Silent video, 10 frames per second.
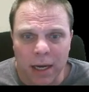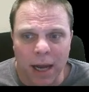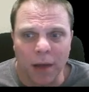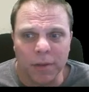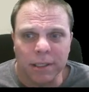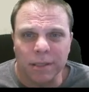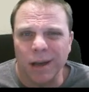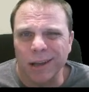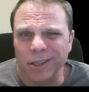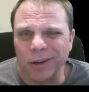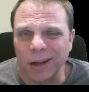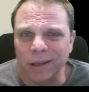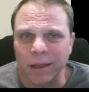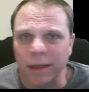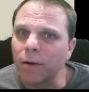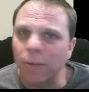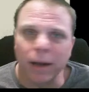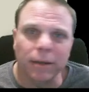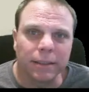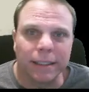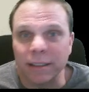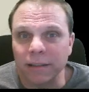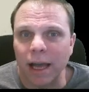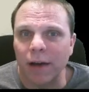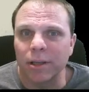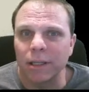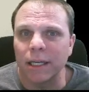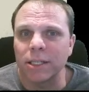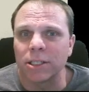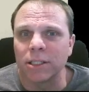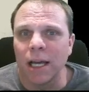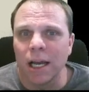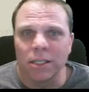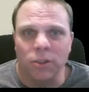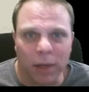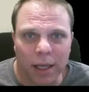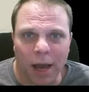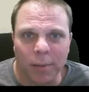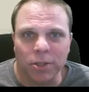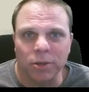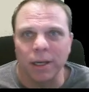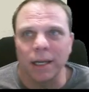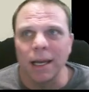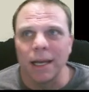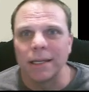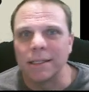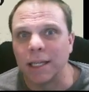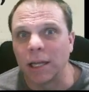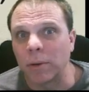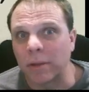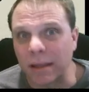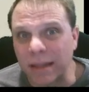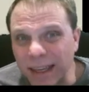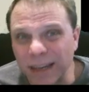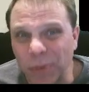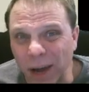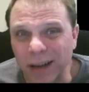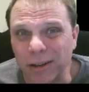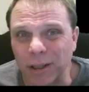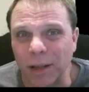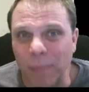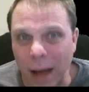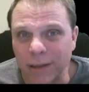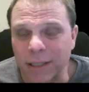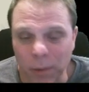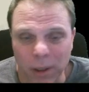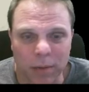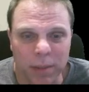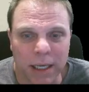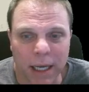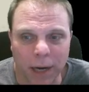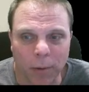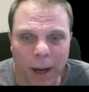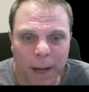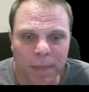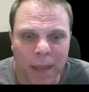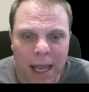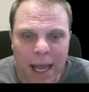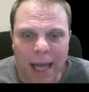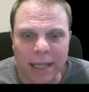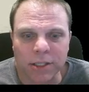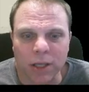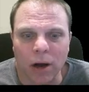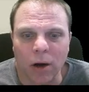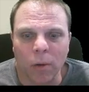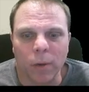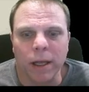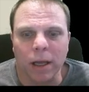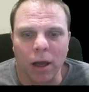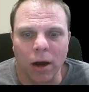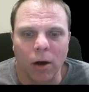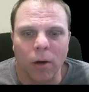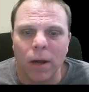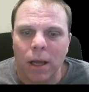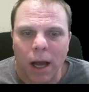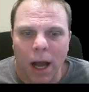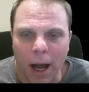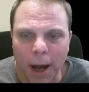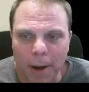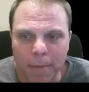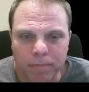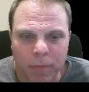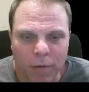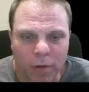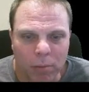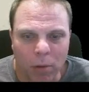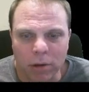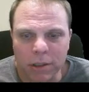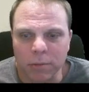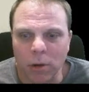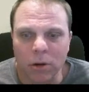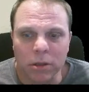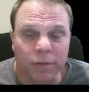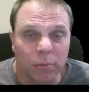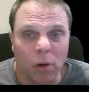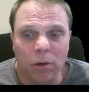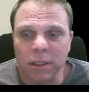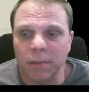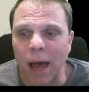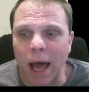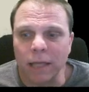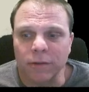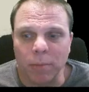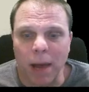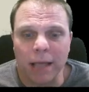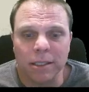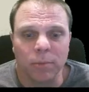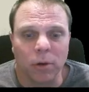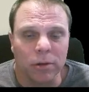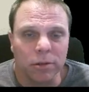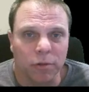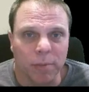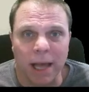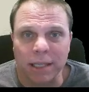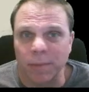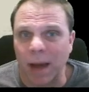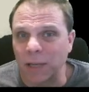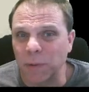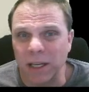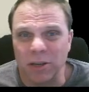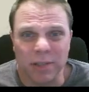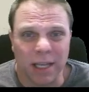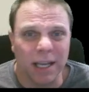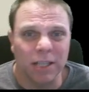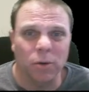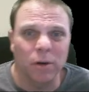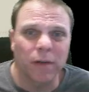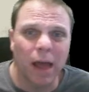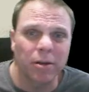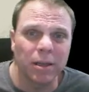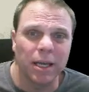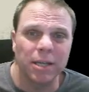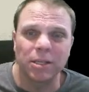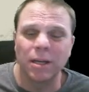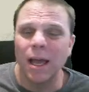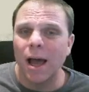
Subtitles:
Now, this is also called the theoretical yield calculation. Stoichiometry is dealing with the theoretical amounts that we're going to be getting, right? And so we can go from moles to moles, from moles to mass, from mass to moles, or from mass to mass. We can use any sort of calculation